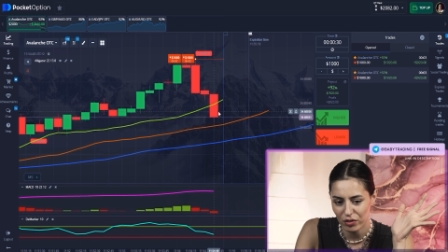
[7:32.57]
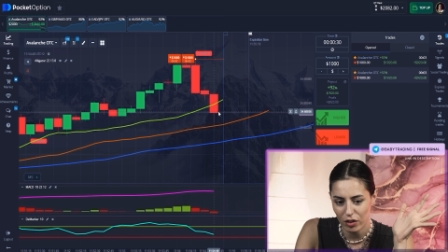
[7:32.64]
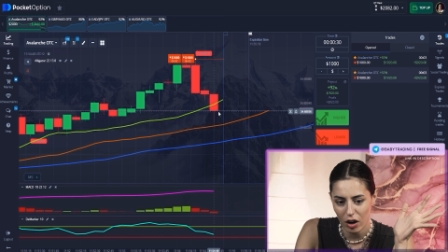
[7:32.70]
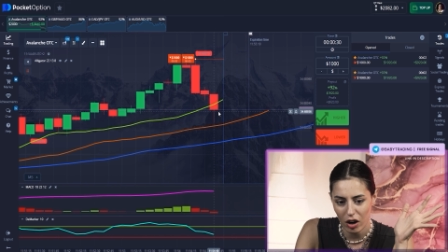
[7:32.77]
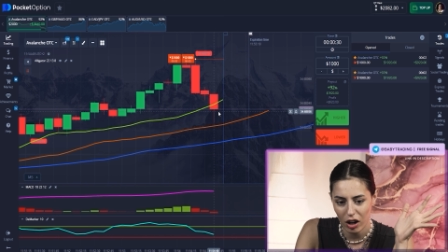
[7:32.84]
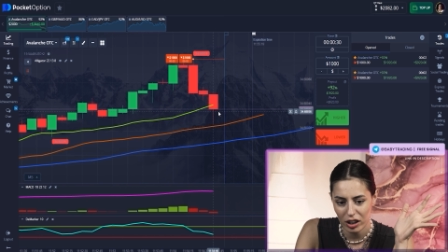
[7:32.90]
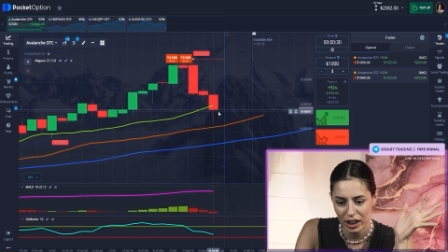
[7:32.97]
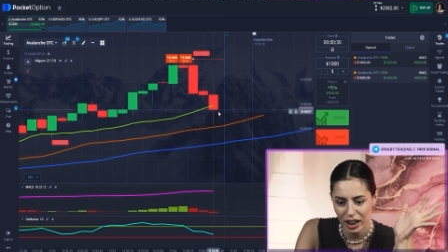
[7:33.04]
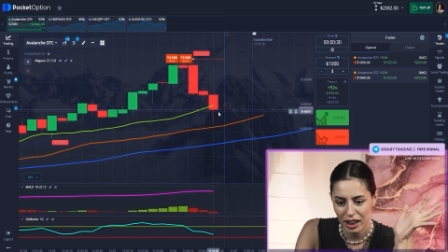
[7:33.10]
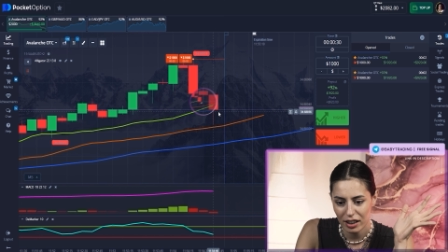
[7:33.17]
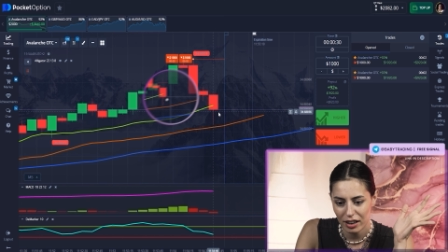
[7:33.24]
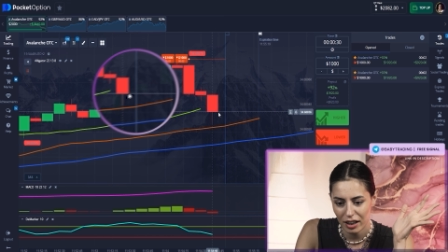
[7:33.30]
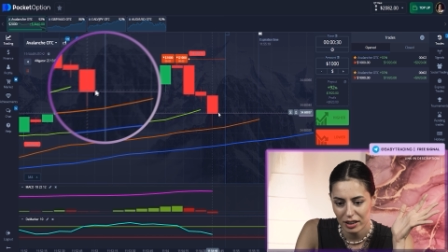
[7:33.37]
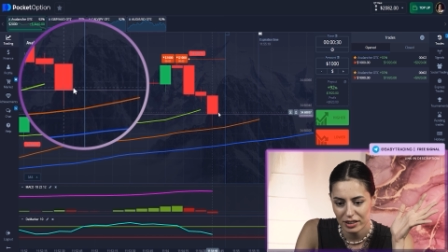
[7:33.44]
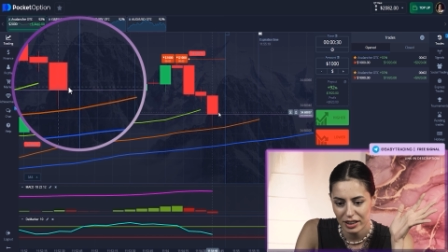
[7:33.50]
fall
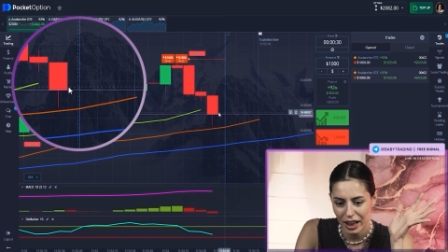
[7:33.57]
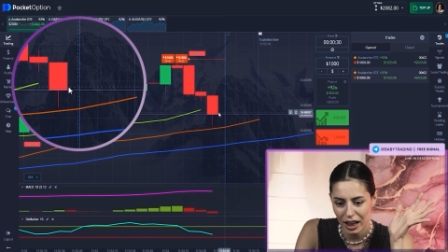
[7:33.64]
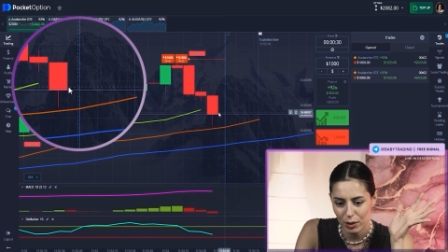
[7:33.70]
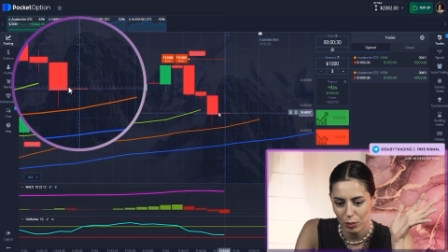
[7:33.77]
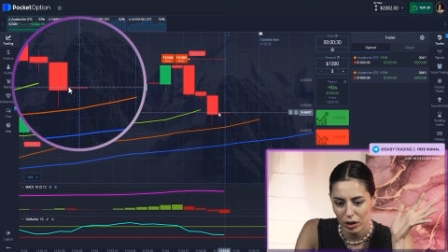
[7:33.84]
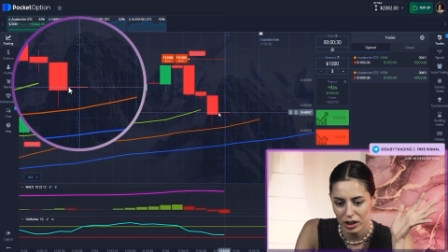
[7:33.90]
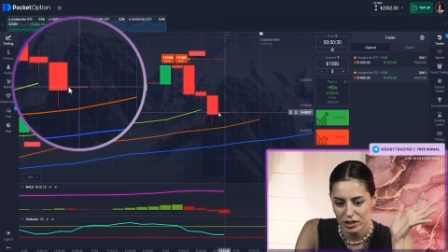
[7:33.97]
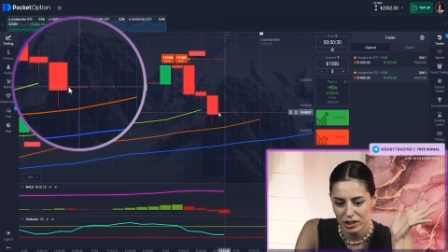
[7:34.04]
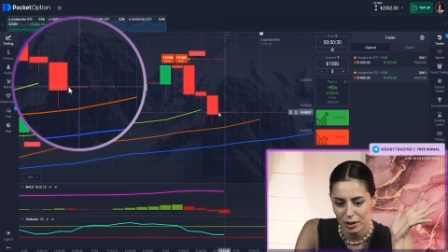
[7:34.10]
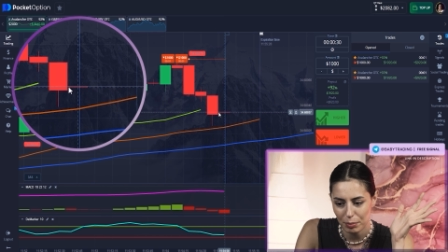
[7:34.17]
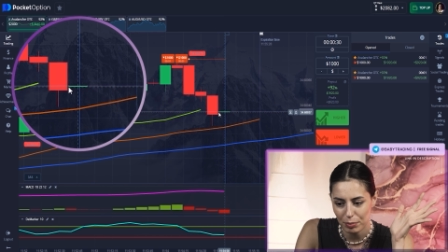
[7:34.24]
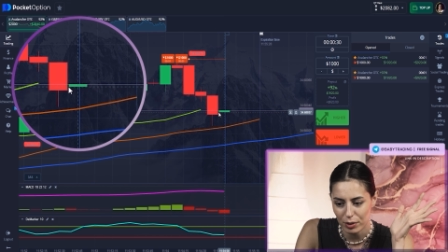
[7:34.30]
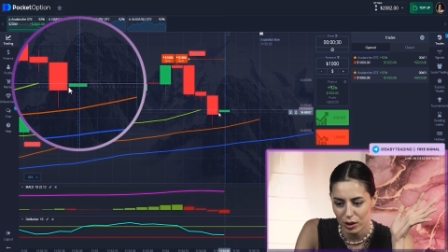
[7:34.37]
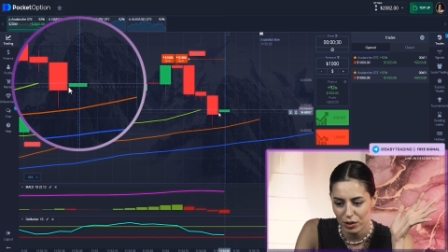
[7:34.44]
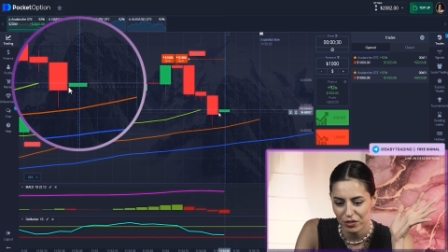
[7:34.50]
and that was the
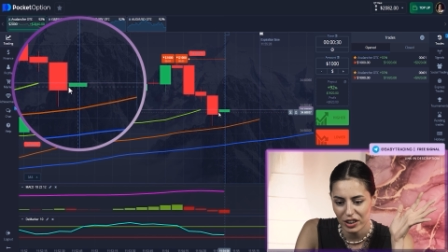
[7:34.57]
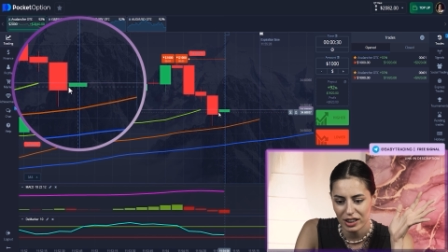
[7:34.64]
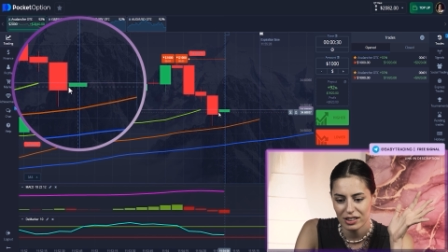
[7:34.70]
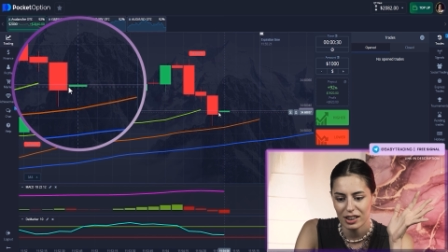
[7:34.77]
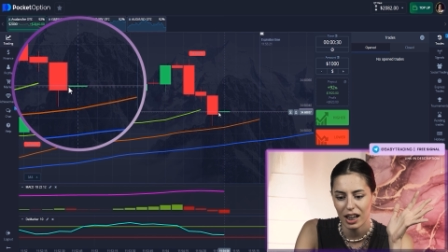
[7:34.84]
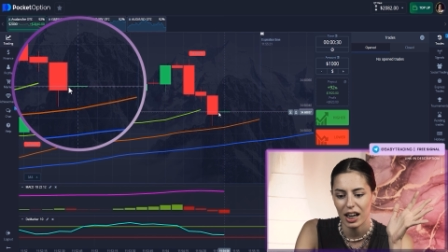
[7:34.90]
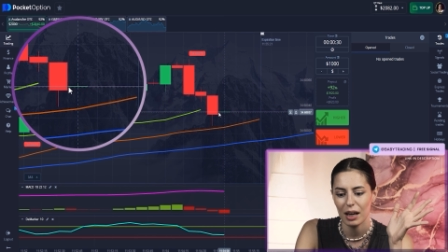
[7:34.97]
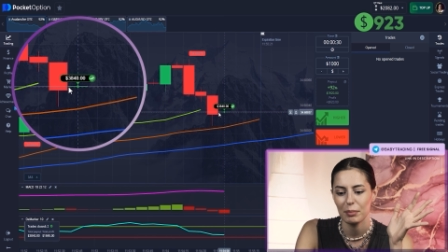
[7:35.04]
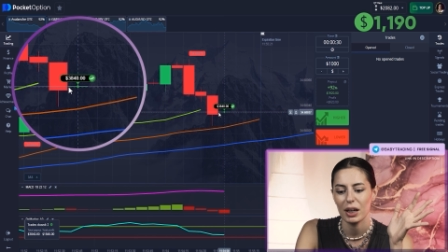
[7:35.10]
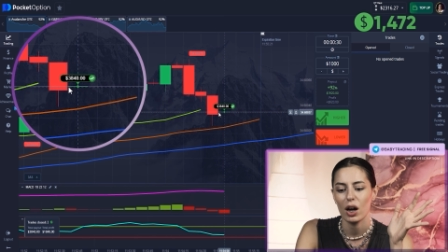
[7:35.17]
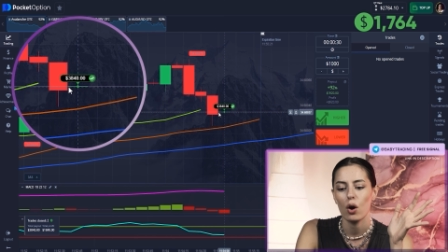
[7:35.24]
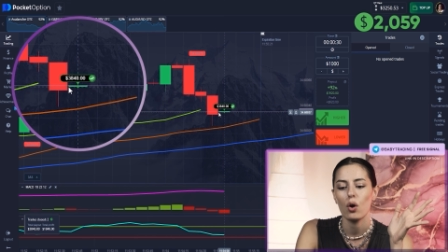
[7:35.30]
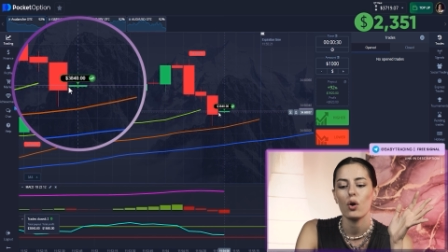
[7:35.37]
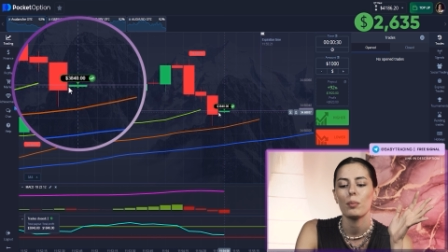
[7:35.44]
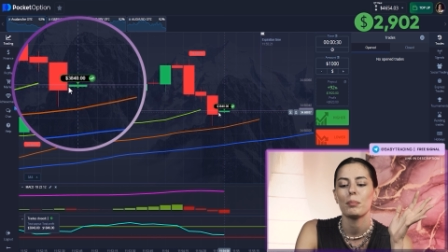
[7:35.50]
perfect time.
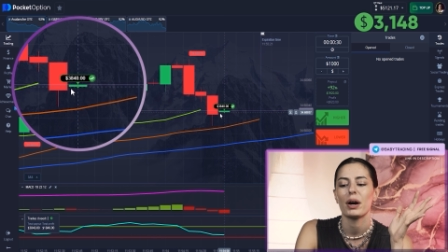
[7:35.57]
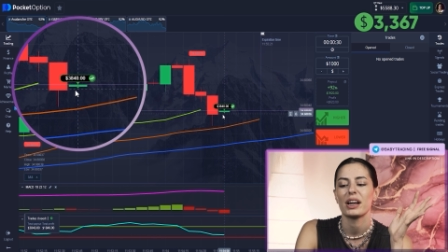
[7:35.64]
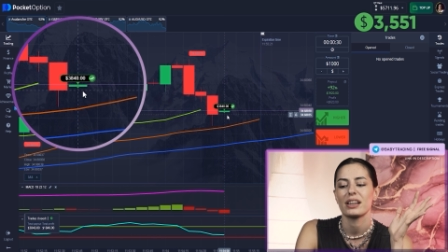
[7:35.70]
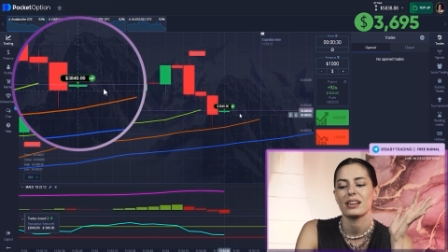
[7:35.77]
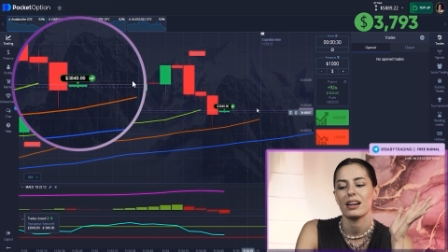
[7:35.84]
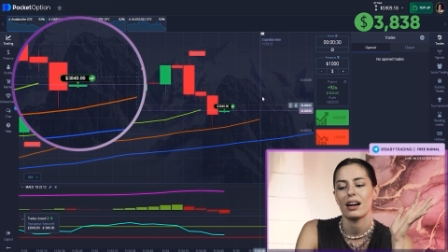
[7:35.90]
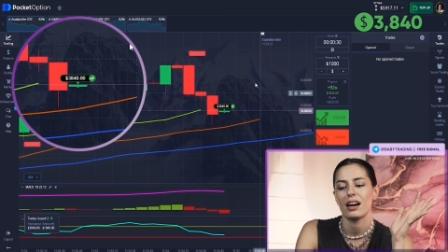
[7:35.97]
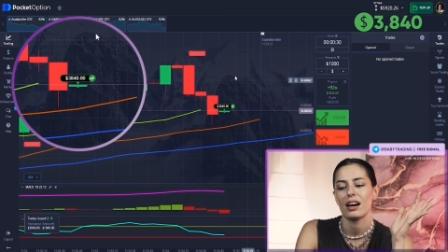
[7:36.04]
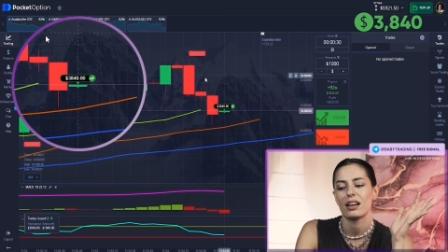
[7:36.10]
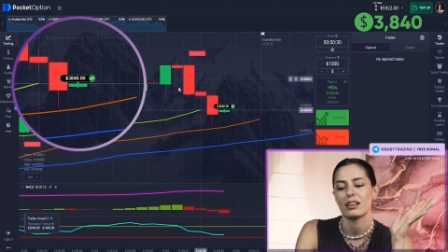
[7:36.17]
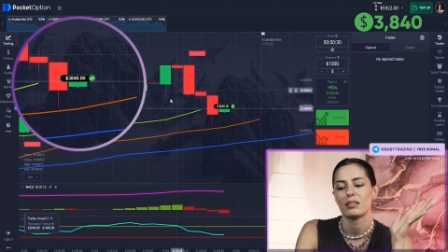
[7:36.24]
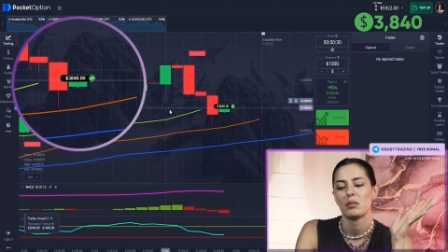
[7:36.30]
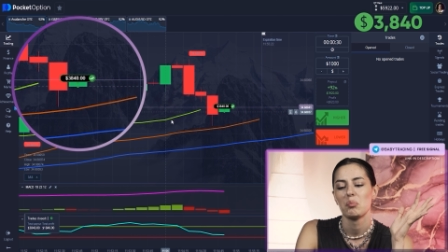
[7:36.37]
Oh my God.